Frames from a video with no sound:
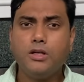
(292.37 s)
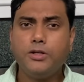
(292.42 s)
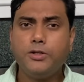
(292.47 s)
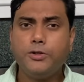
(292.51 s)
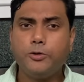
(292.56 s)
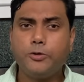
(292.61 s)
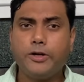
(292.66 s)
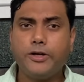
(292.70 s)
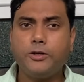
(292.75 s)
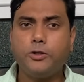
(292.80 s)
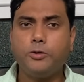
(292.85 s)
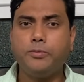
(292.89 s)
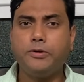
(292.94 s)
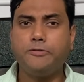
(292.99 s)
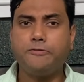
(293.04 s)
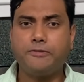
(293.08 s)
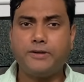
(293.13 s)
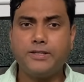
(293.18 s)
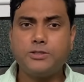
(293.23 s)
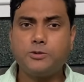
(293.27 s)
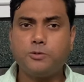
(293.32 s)
You get to be
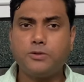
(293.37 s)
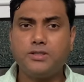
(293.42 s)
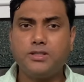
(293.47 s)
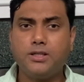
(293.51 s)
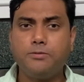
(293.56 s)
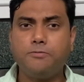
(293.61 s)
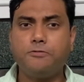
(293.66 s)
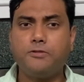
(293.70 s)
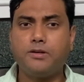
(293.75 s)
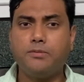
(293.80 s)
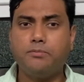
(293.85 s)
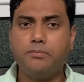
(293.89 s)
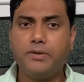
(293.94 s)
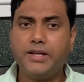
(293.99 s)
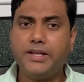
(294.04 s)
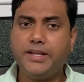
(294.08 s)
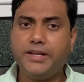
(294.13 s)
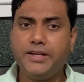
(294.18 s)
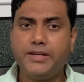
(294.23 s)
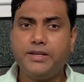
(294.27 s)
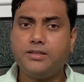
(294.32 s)
friends with them for
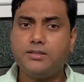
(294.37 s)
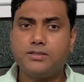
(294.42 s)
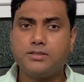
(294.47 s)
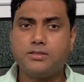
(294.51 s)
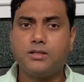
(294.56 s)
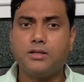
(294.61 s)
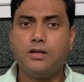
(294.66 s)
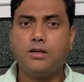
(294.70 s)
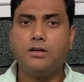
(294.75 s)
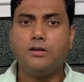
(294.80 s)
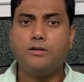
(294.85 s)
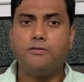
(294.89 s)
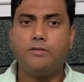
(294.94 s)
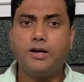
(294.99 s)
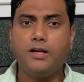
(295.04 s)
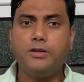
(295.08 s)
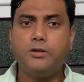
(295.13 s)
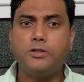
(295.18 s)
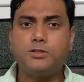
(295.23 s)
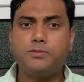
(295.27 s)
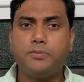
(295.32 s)
many years
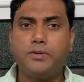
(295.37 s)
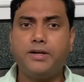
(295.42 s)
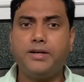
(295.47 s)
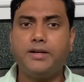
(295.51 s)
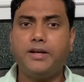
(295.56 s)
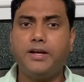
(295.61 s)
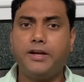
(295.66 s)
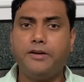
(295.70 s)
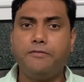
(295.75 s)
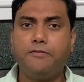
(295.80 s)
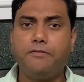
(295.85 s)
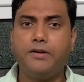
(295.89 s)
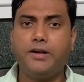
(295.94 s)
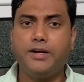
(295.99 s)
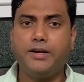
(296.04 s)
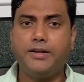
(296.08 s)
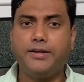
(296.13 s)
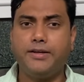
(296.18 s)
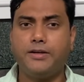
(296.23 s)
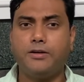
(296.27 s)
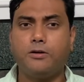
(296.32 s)
while you spend every
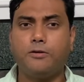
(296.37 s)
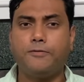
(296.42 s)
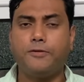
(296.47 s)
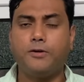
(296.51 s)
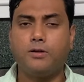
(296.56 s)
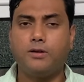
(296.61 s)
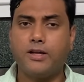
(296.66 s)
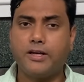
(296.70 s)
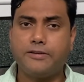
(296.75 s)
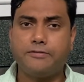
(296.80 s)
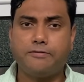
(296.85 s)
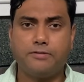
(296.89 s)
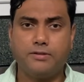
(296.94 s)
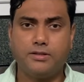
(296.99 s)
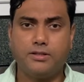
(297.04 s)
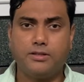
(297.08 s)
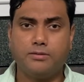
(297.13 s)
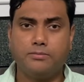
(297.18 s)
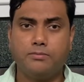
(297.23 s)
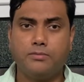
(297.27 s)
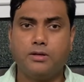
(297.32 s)
day of your life with
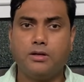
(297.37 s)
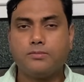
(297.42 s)
them.